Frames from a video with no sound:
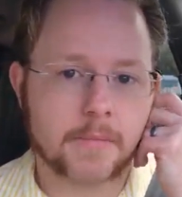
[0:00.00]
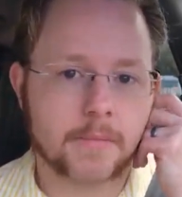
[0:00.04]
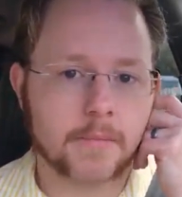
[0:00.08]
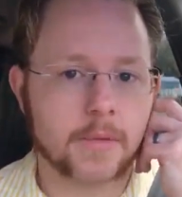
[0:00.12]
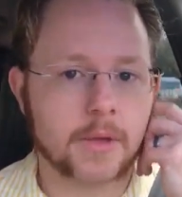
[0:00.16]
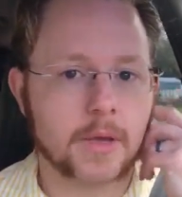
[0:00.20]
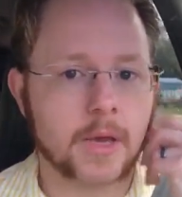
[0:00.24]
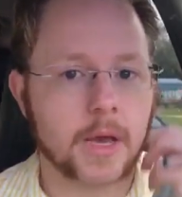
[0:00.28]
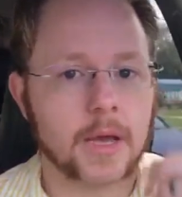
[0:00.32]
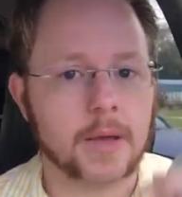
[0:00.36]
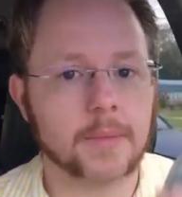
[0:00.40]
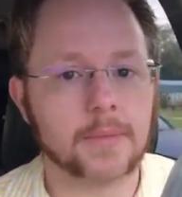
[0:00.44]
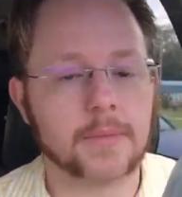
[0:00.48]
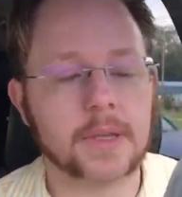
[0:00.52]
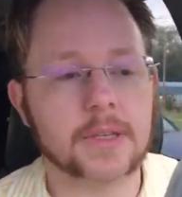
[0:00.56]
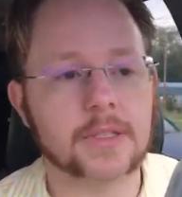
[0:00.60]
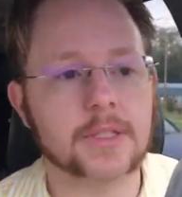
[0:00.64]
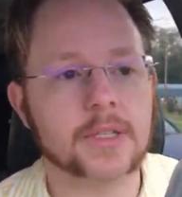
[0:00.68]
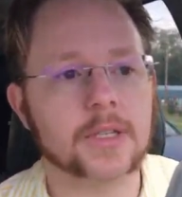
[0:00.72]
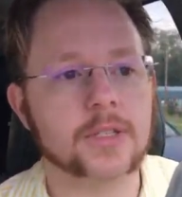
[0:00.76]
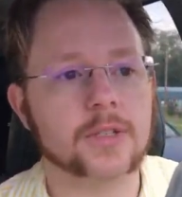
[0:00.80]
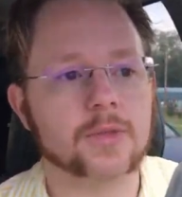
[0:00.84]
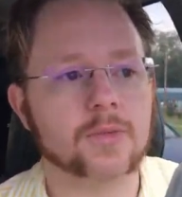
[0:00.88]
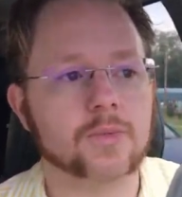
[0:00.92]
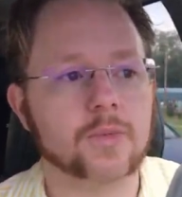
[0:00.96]
Okay,
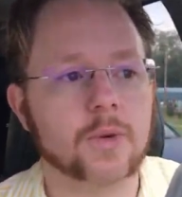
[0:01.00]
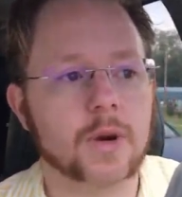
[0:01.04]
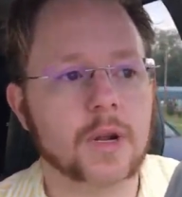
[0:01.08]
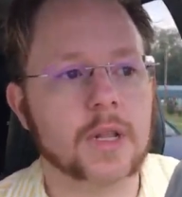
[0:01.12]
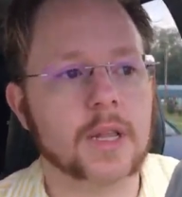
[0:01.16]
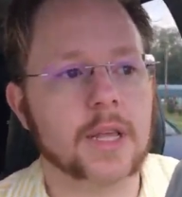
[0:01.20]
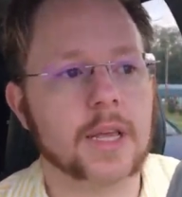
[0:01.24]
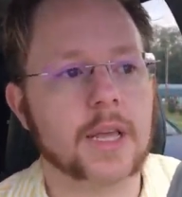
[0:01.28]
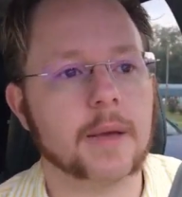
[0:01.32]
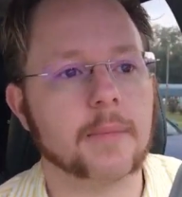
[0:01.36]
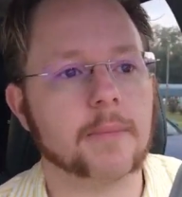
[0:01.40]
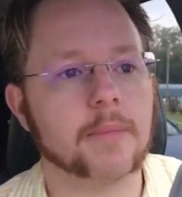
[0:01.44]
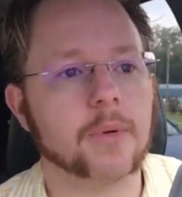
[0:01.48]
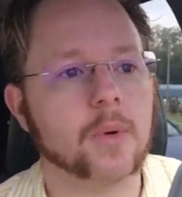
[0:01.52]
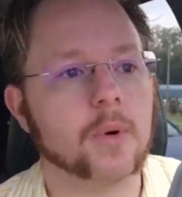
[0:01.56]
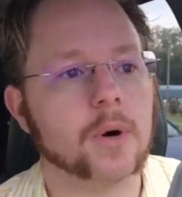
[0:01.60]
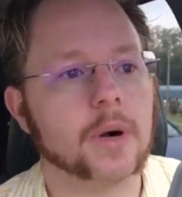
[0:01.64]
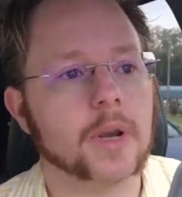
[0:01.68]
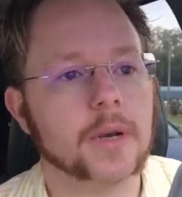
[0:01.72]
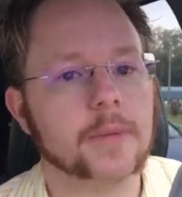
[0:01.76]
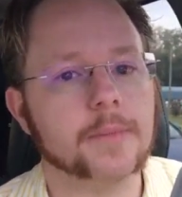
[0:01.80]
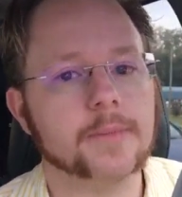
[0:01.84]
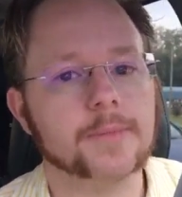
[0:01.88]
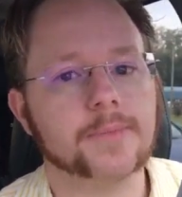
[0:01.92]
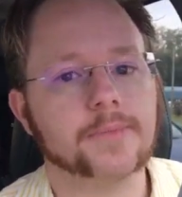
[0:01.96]
this is really
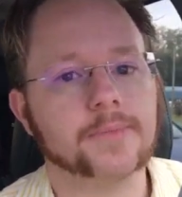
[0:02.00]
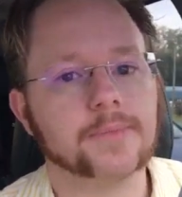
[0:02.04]
important.